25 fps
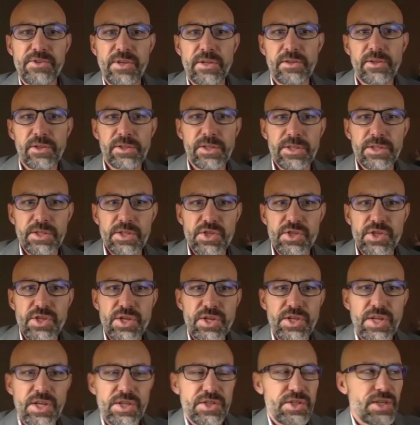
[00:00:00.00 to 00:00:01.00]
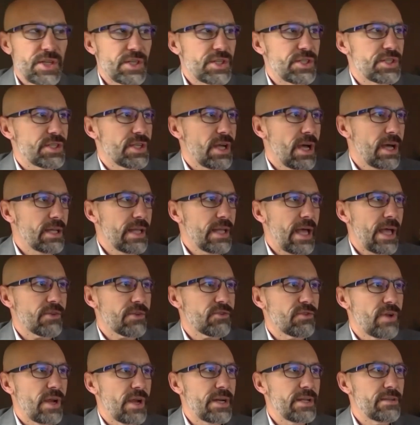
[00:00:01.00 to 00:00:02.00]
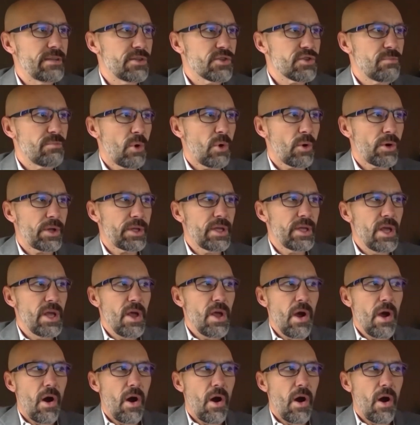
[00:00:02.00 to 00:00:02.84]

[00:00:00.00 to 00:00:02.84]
I looked at the statistics last night and this morning,